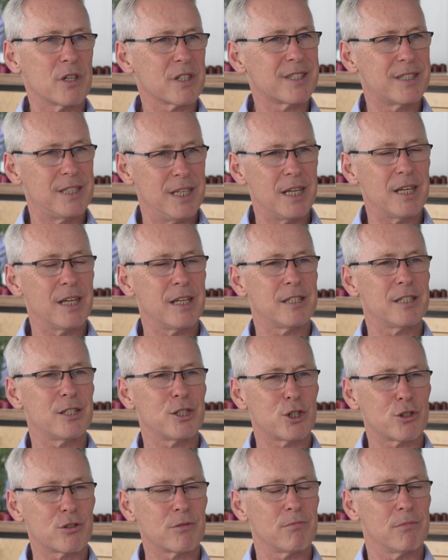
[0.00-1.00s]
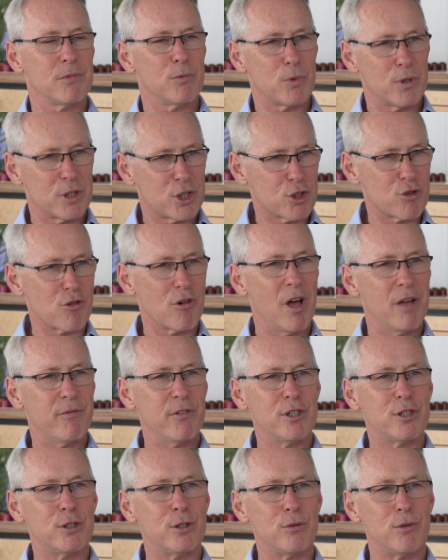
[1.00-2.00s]

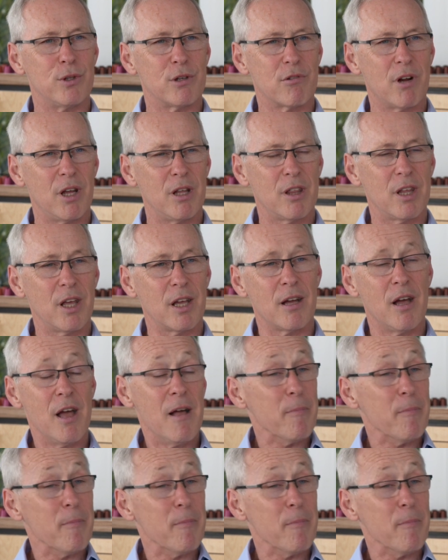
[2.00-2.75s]
striving to do the right thing.